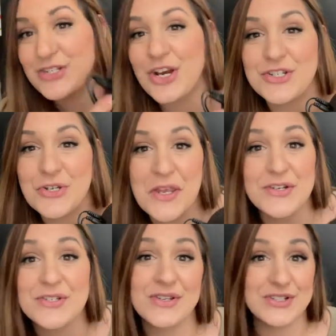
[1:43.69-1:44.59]
charger here,
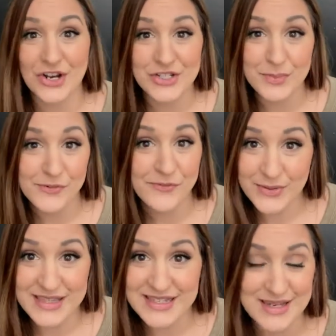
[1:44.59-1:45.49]
so you can charge up your phone
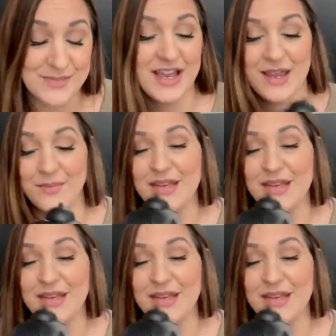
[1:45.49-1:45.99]
at the same time.